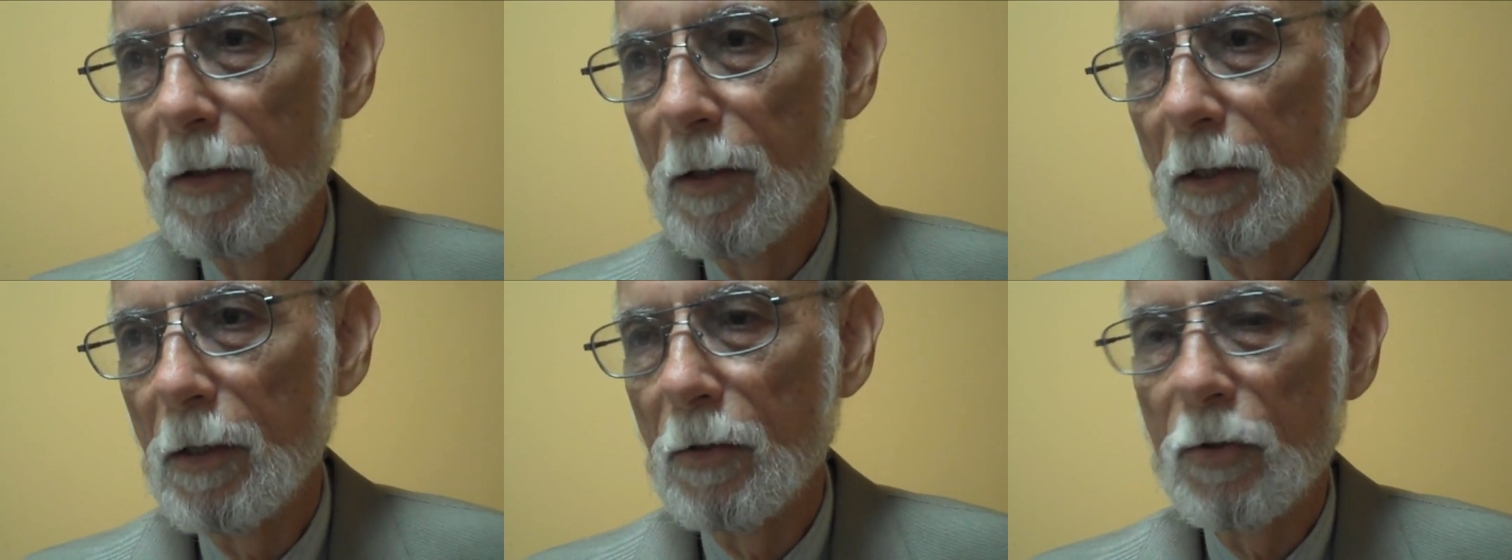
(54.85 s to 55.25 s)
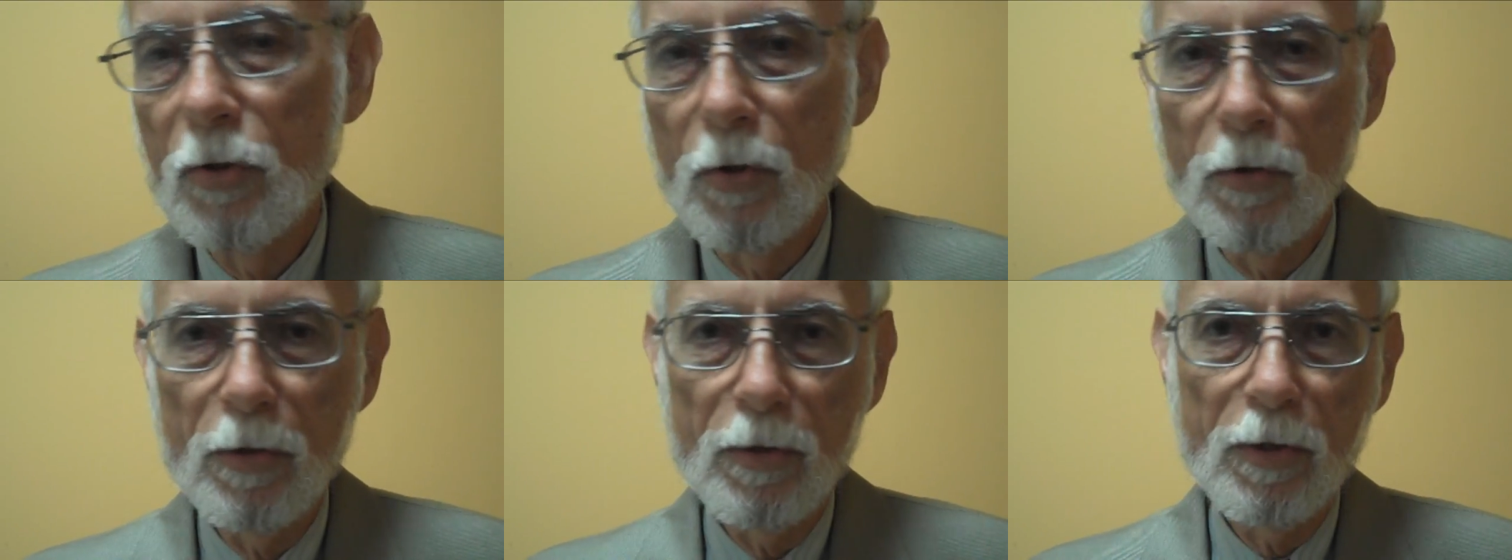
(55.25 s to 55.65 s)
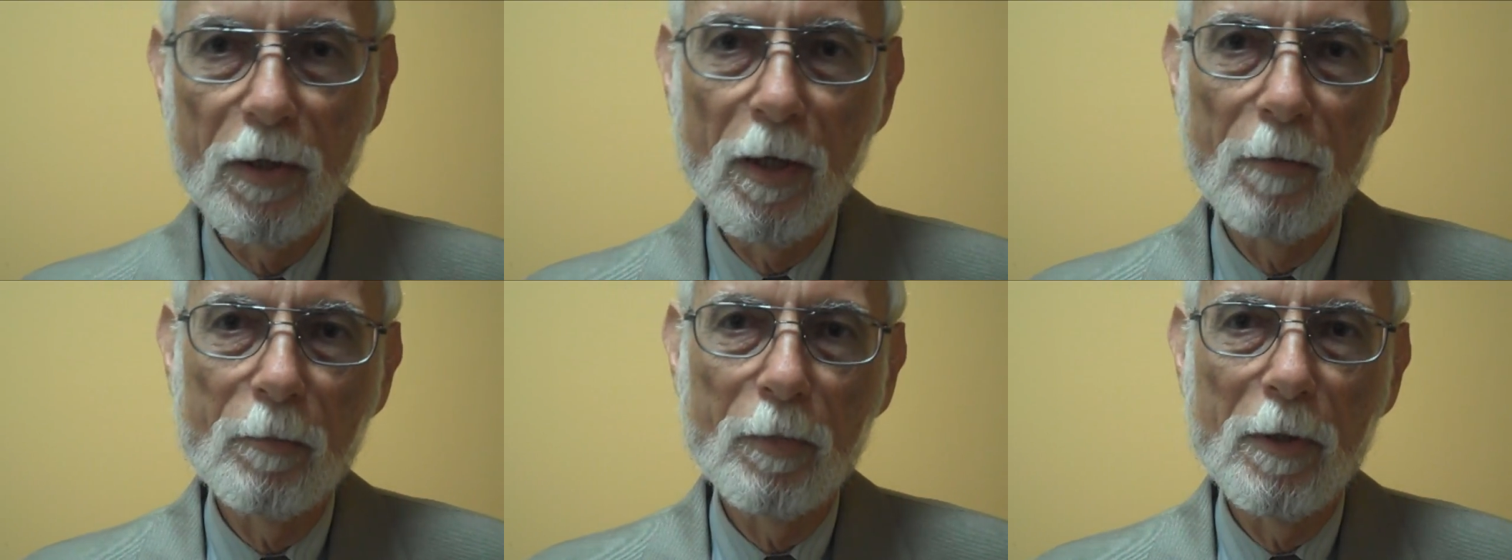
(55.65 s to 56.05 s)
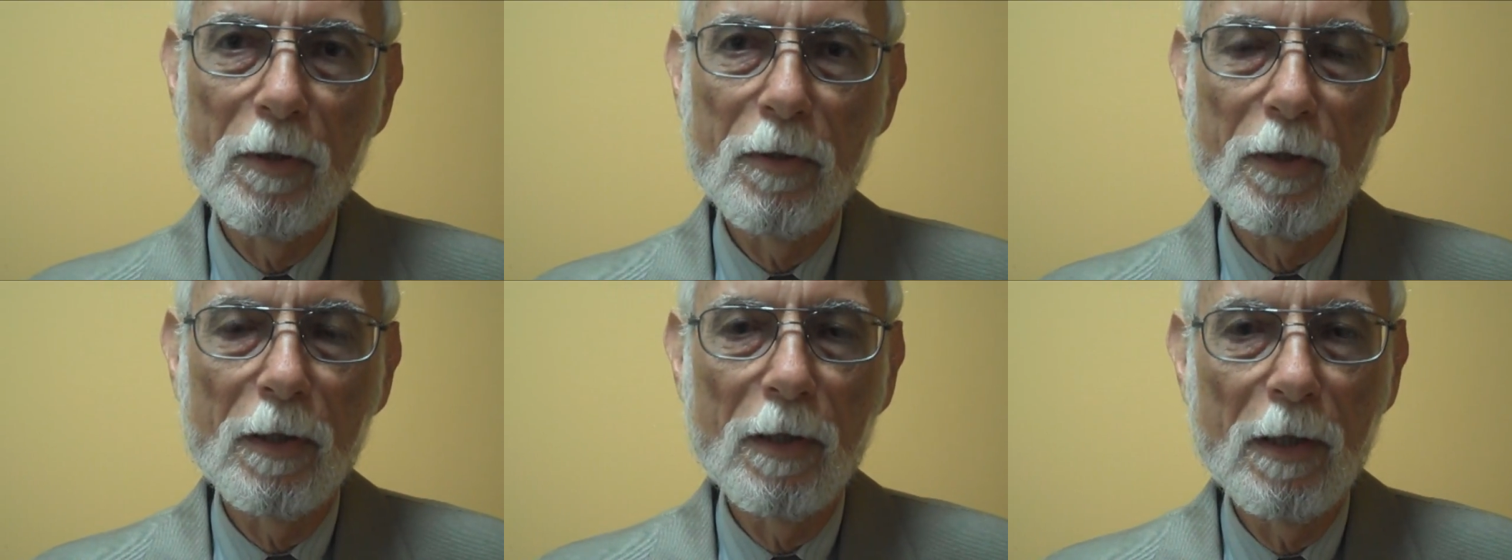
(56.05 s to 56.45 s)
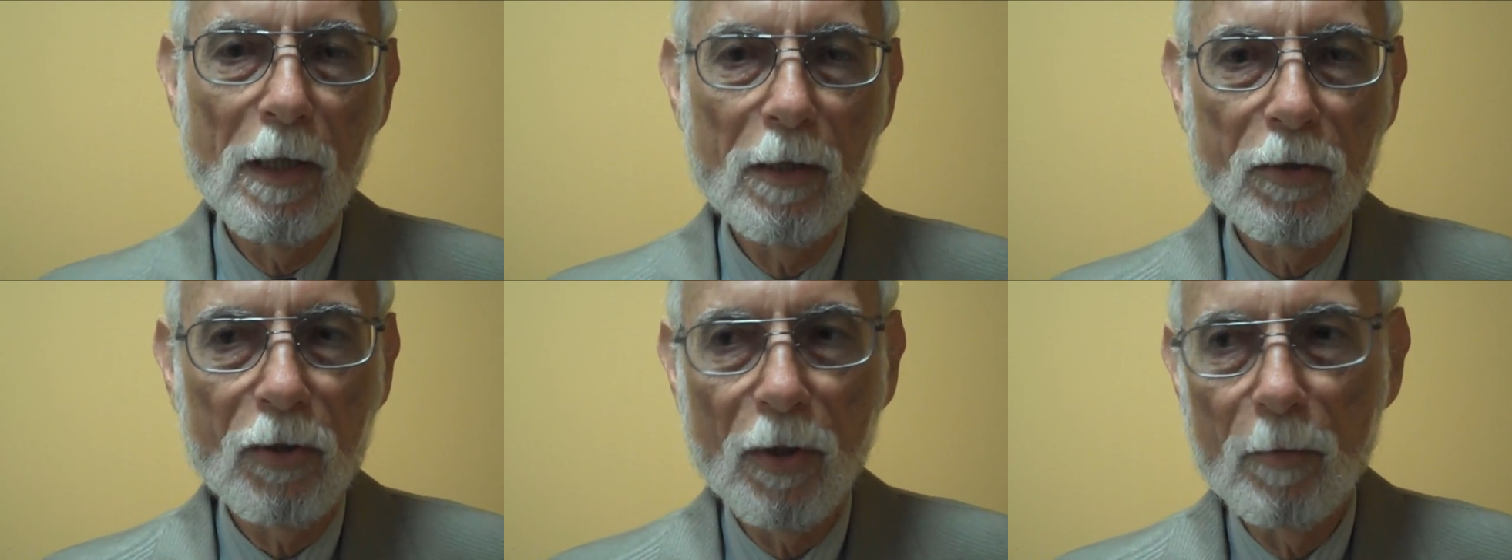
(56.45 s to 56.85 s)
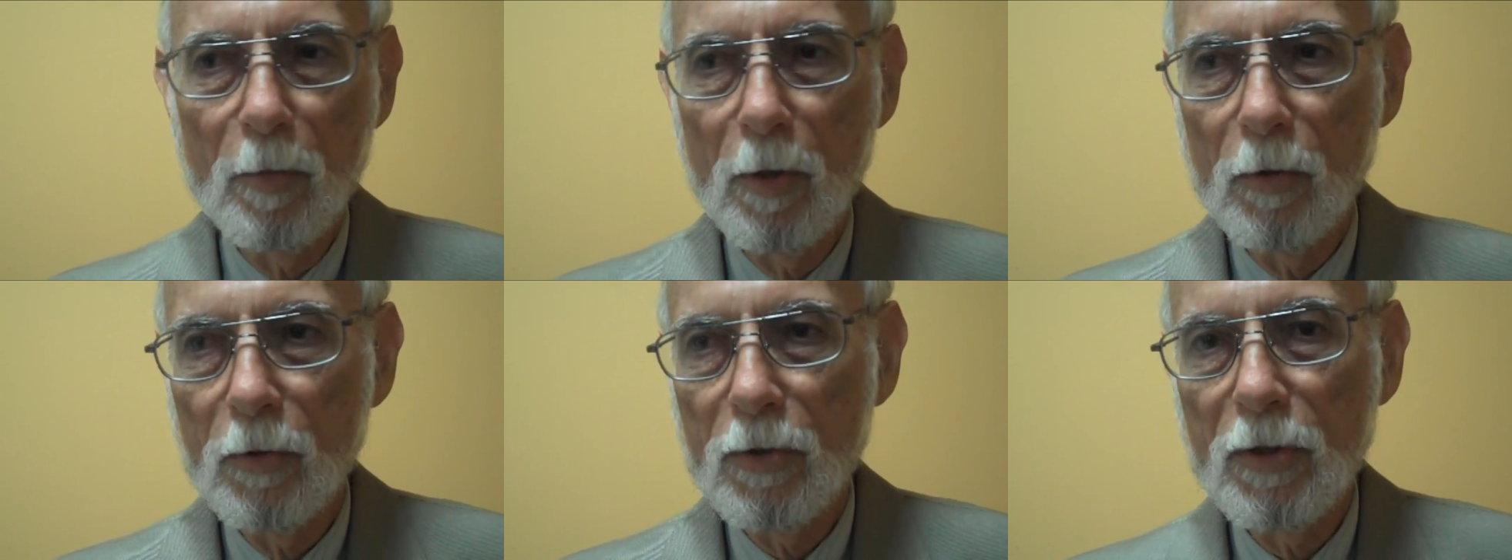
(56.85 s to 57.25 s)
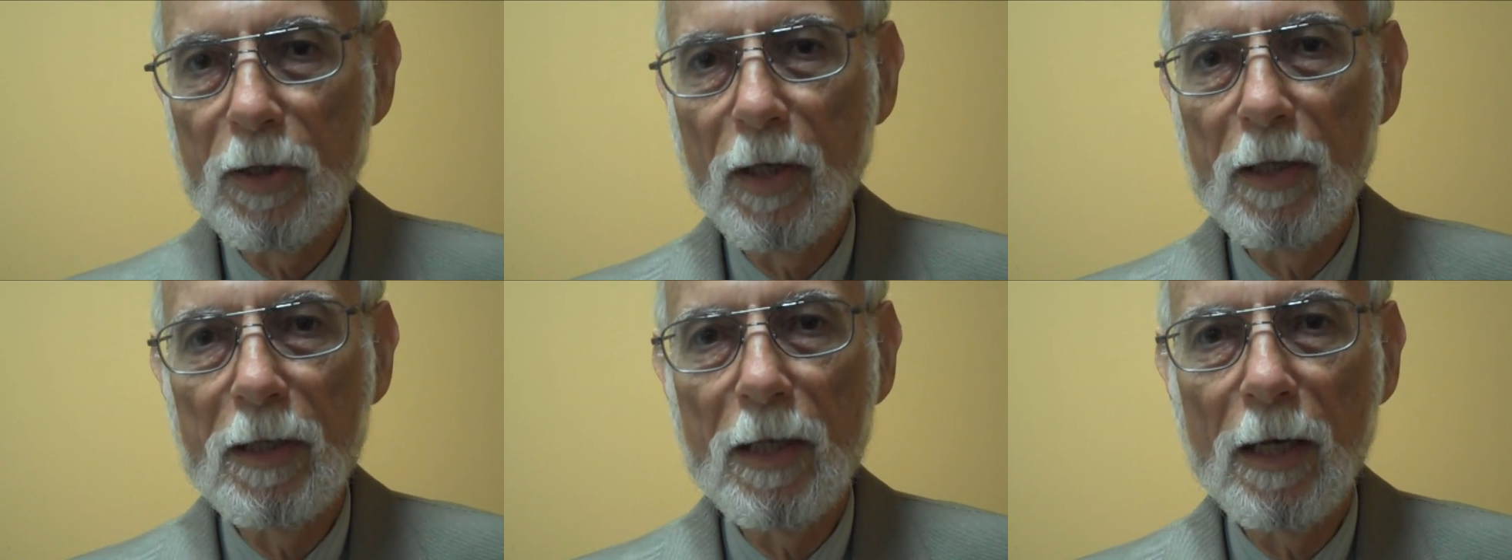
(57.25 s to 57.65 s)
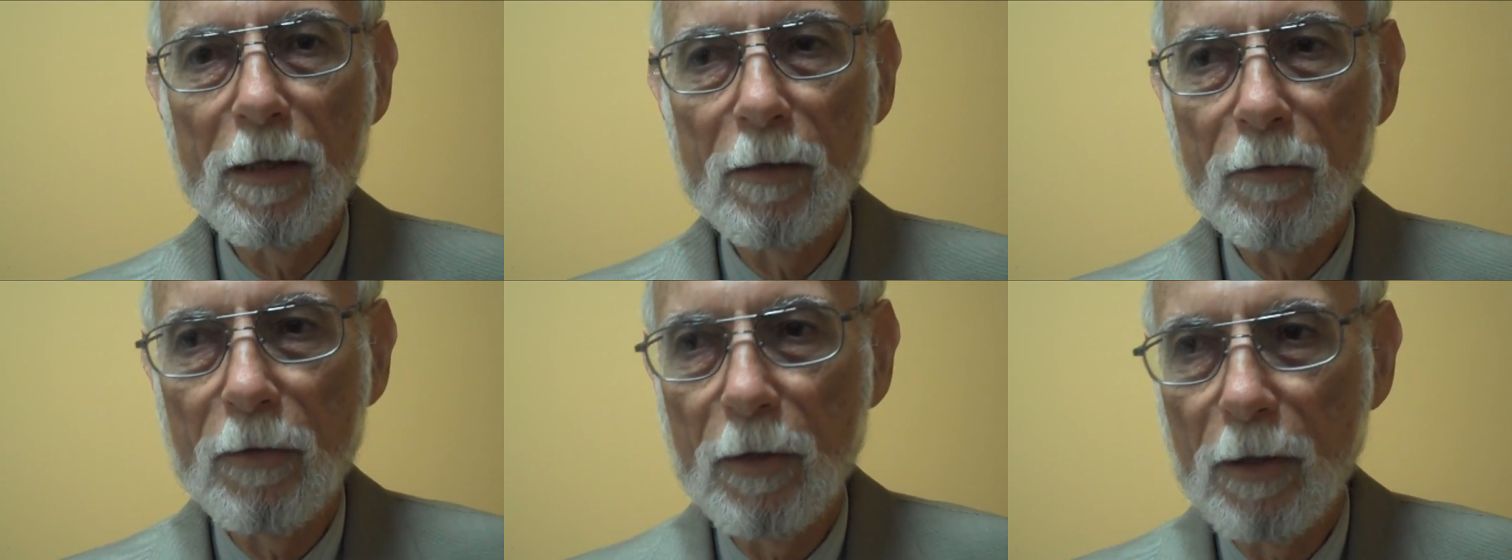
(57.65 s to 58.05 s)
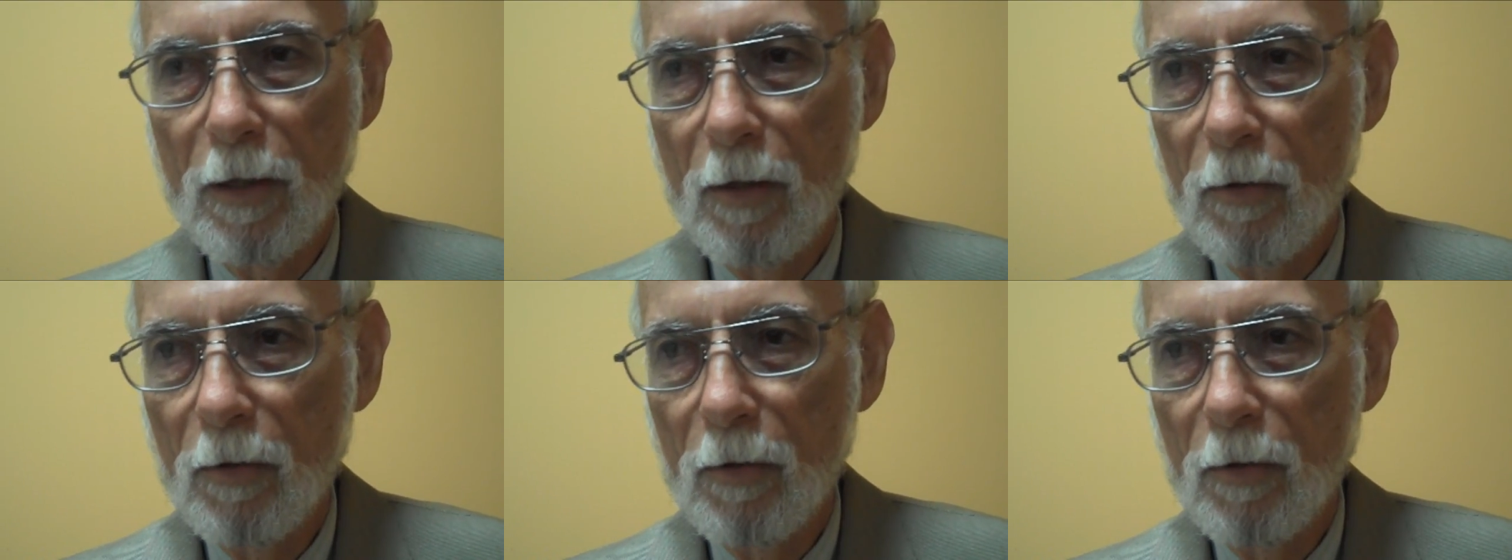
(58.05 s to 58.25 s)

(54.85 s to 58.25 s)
the insurance companies and the HMOs take out of the